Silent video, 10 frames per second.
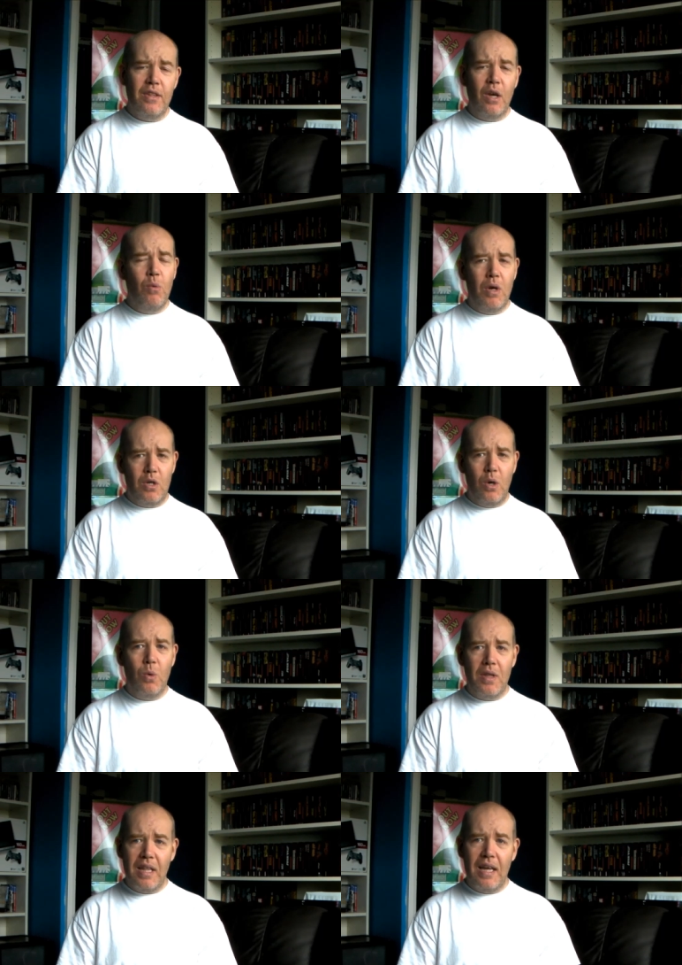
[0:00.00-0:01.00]
don't want to
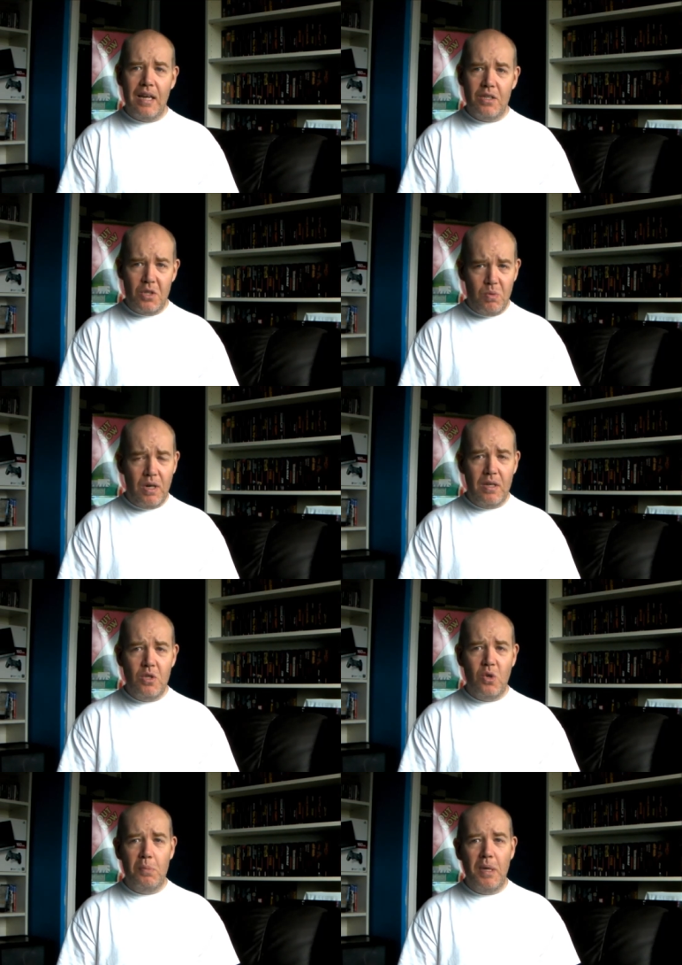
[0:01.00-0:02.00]
call it that. I just want to
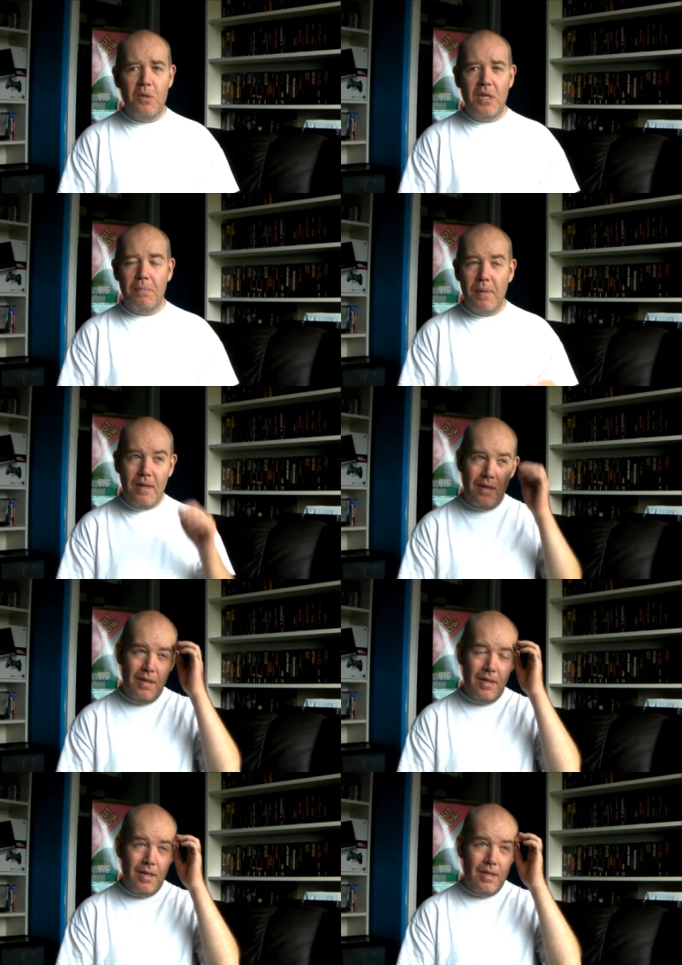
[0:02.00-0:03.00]
enjoy music, but
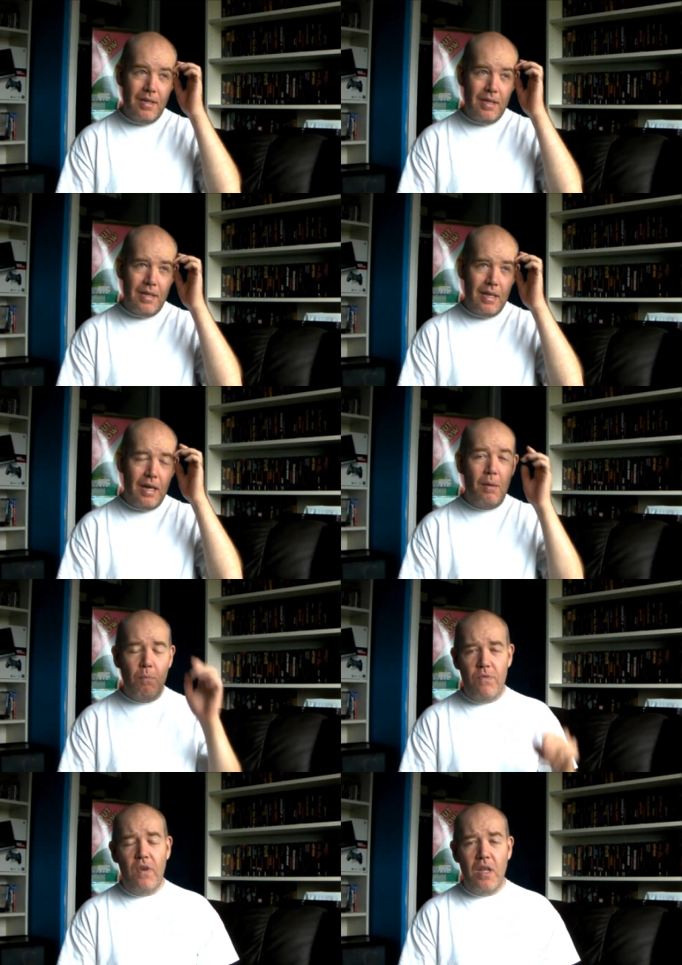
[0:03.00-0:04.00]
I'm
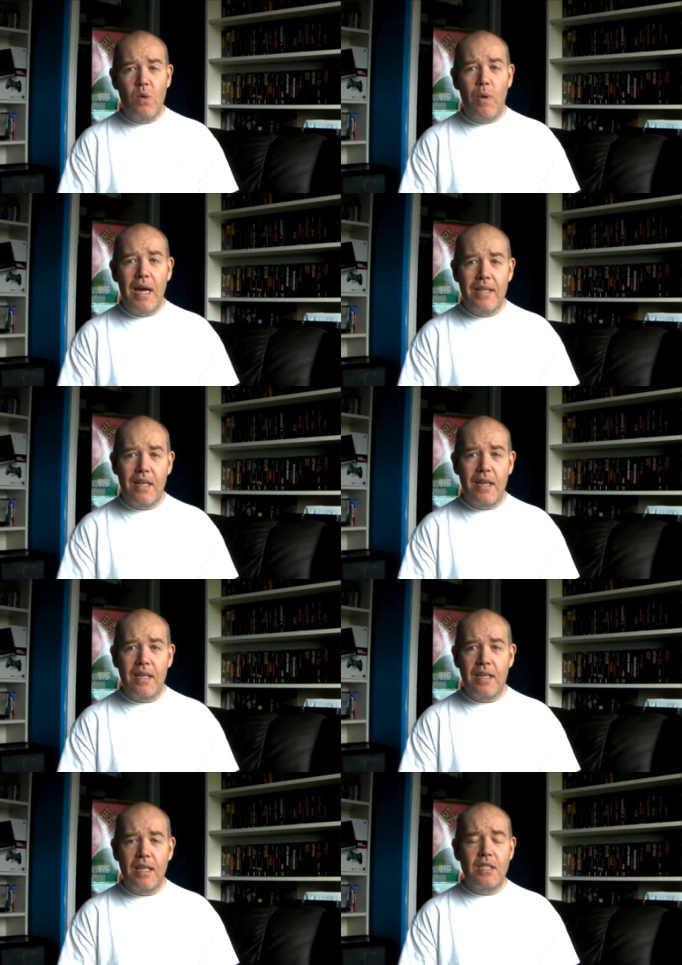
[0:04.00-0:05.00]
fully aware that
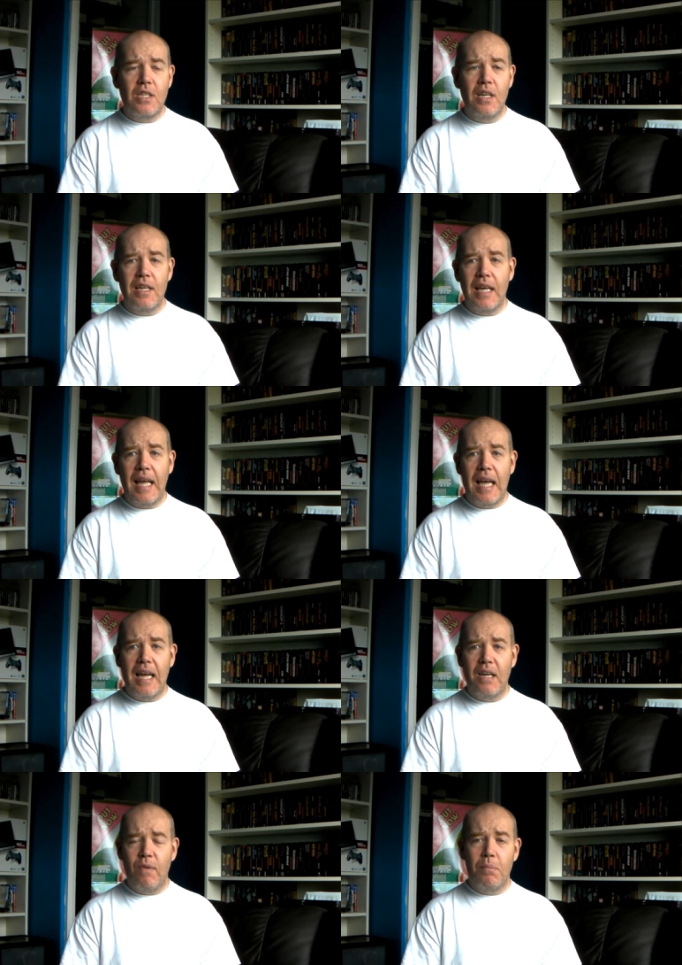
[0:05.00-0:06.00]
it's going to get out of
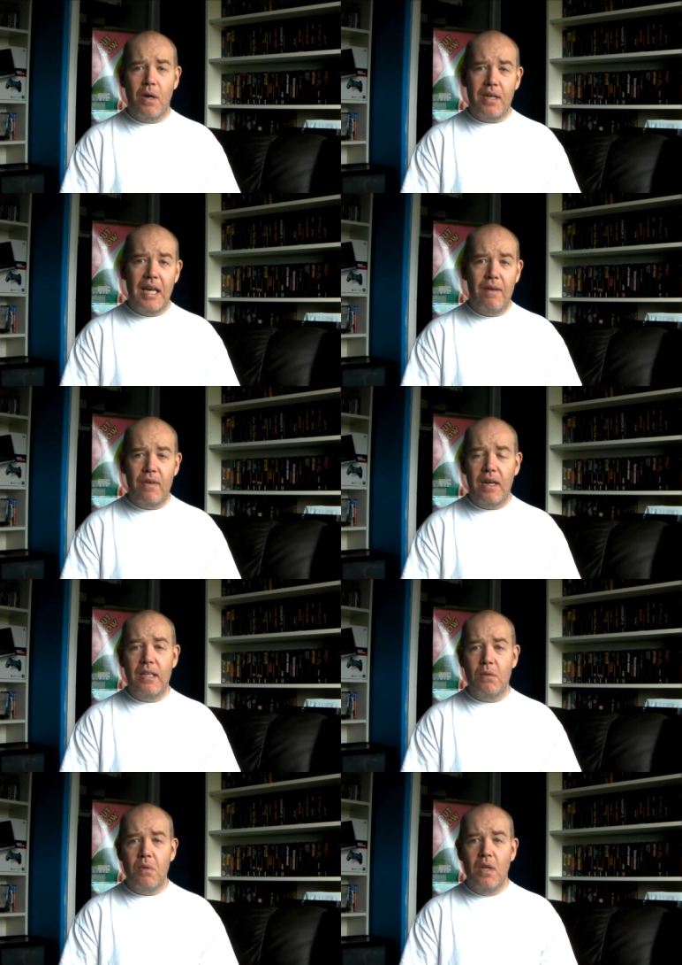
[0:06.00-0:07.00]
hand if I'm not careful. I
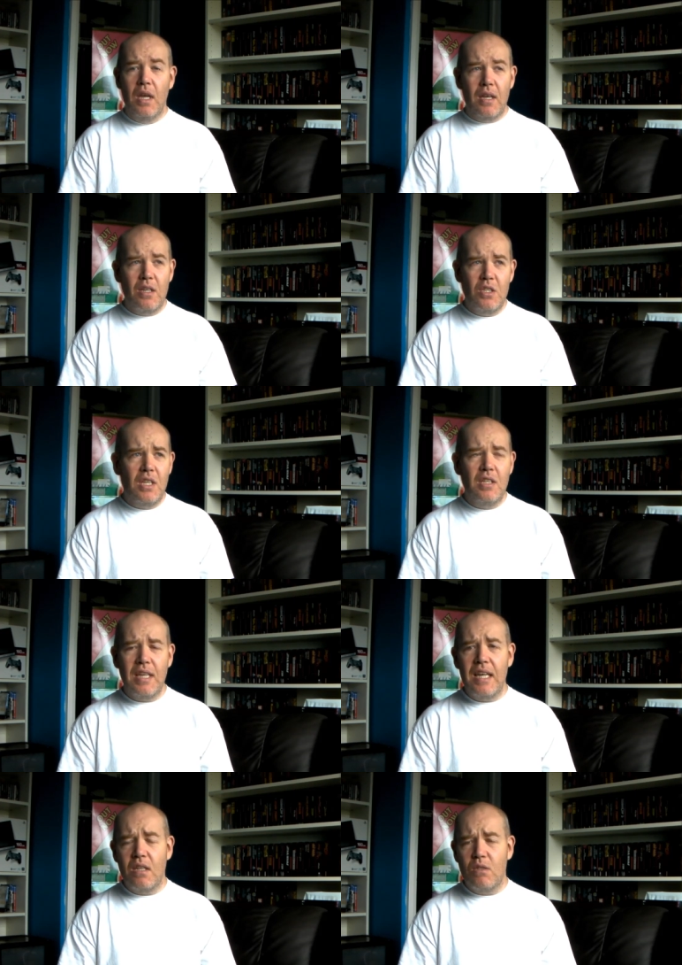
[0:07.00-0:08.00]
end up, because you can
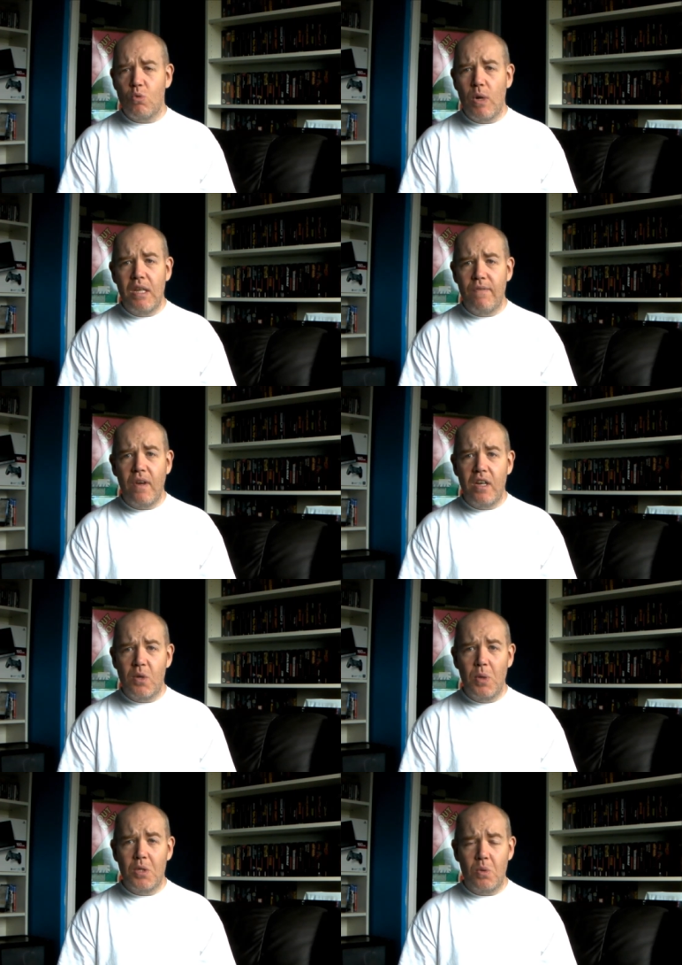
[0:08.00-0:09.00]
take 20, 30
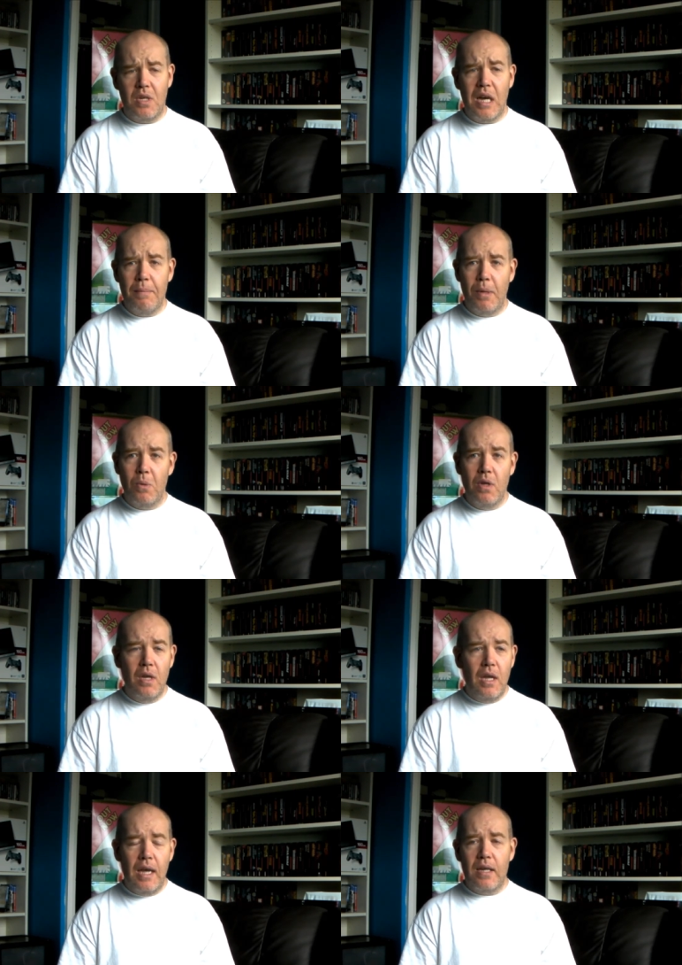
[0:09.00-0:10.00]
quid to a car boot
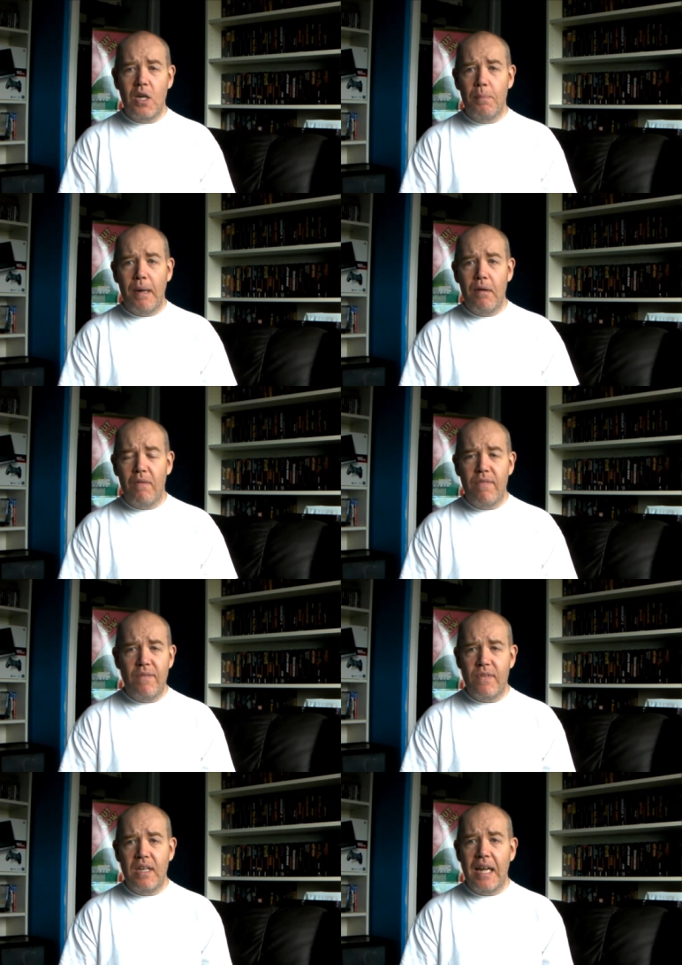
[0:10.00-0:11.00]
and come back with like
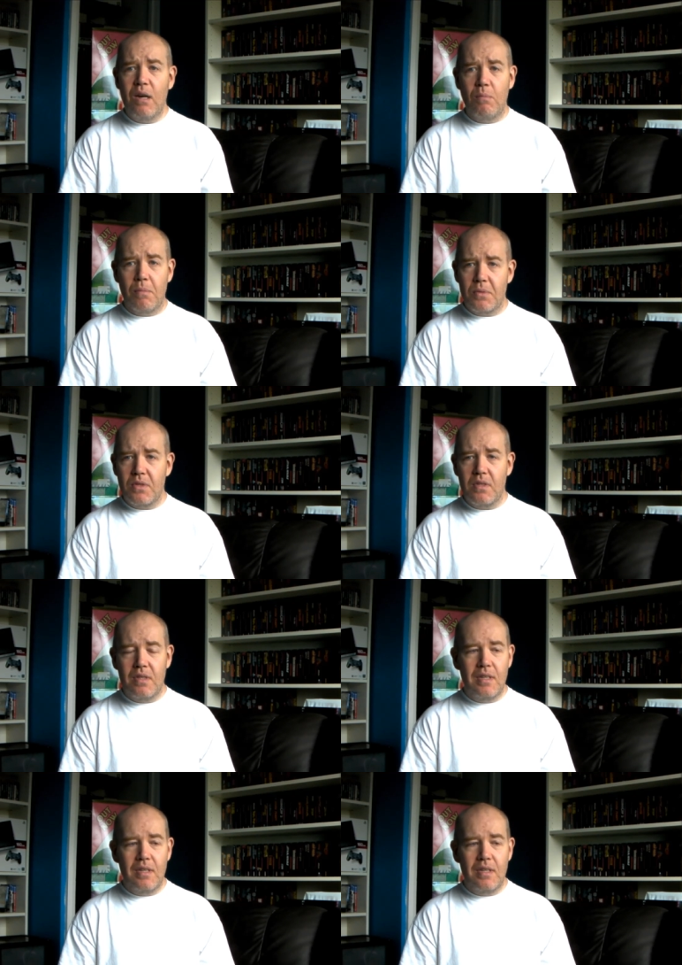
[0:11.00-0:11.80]
15 albums,